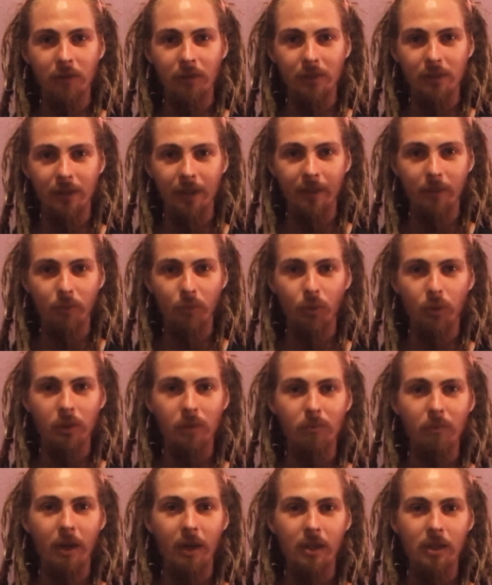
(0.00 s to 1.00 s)
It's like pretty
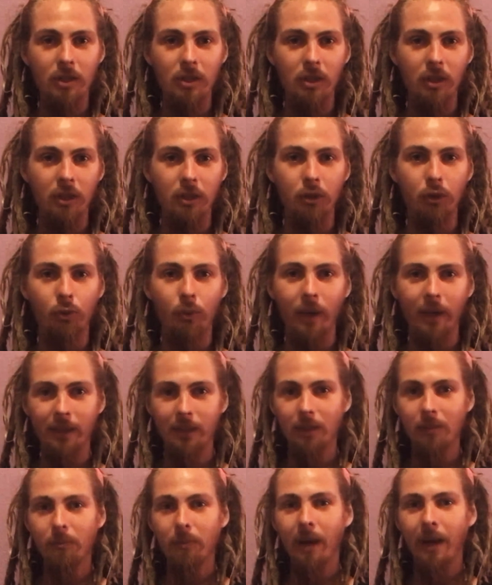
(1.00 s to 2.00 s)
much
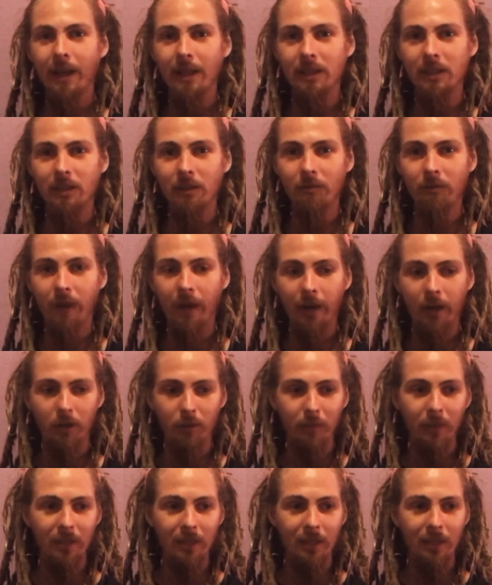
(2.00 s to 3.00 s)
directed by its
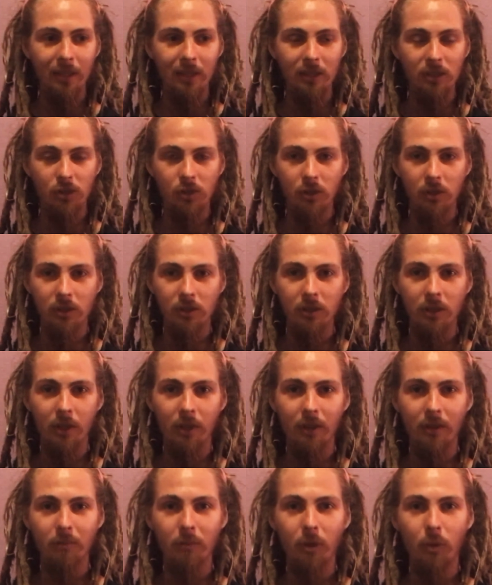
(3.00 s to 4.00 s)
environment and is just
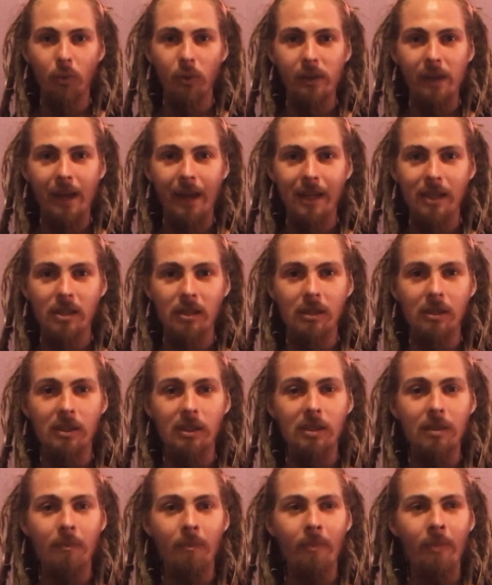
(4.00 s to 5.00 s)
nothing but reactions.